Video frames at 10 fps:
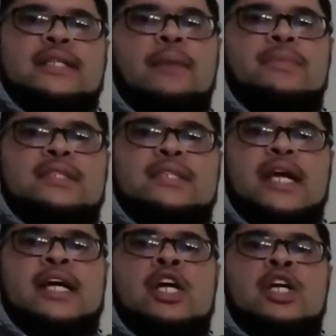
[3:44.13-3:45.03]
I'm just
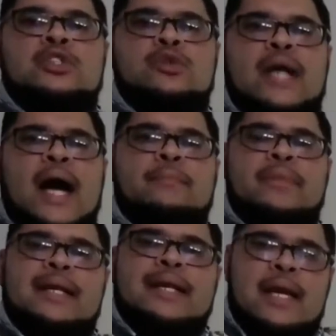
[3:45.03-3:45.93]
saying, do not
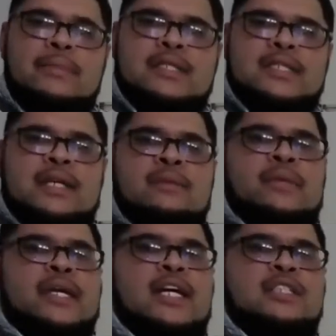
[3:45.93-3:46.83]
be limited,
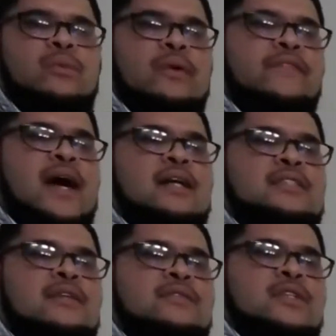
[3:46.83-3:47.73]
because when we find
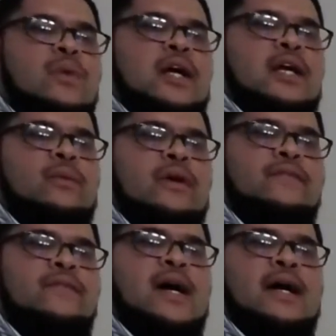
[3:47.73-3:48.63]
ourselves just working, we'll
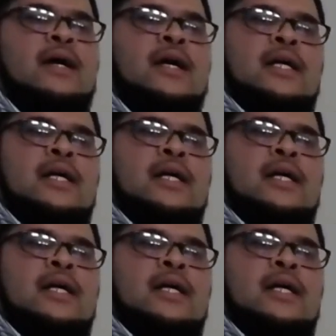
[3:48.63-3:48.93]
find